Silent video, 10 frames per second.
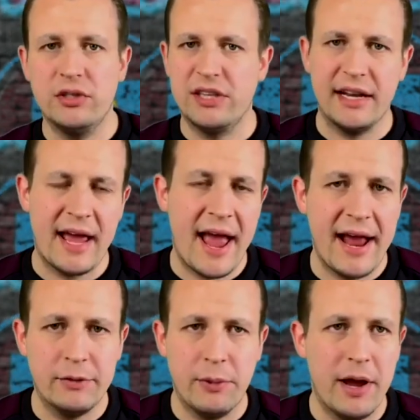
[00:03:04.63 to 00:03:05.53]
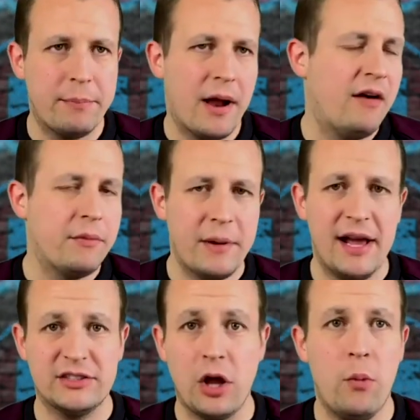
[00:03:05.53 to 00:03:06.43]
stick their head where other
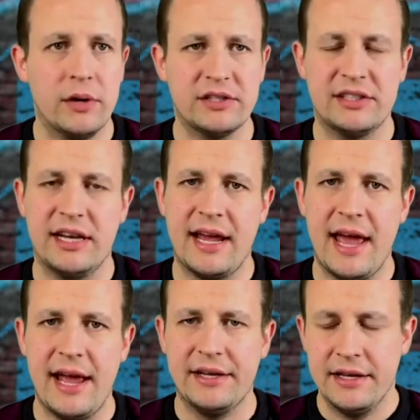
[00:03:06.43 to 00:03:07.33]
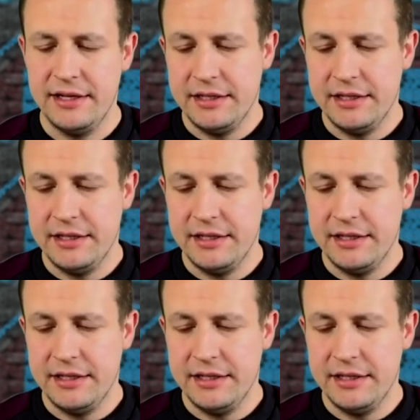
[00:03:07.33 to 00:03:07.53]
players don't want to stick their head.